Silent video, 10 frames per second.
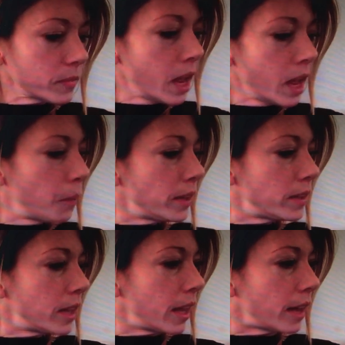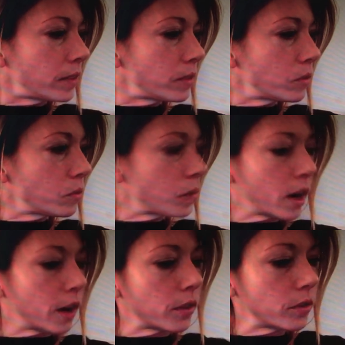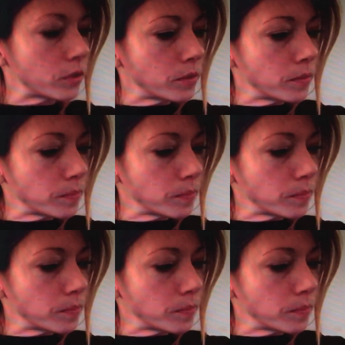And we did, where are those?